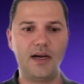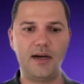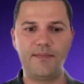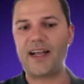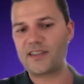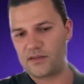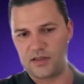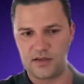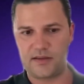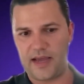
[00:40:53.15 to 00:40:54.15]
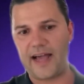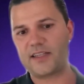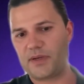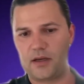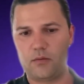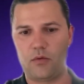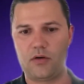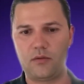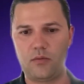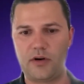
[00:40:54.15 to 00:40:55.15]
um, that's the the aspect that
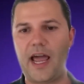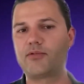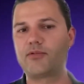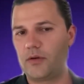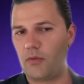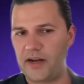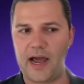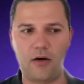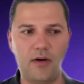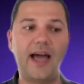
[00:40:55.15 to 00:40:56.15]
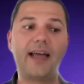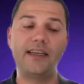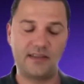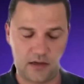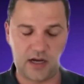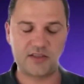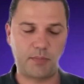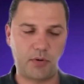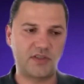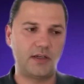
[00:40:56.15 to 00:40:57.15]
we're we're capturing right now at least us
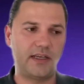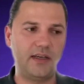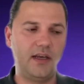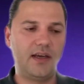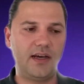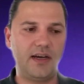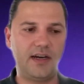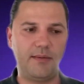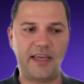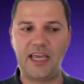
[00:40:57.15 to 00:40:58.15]
personally um,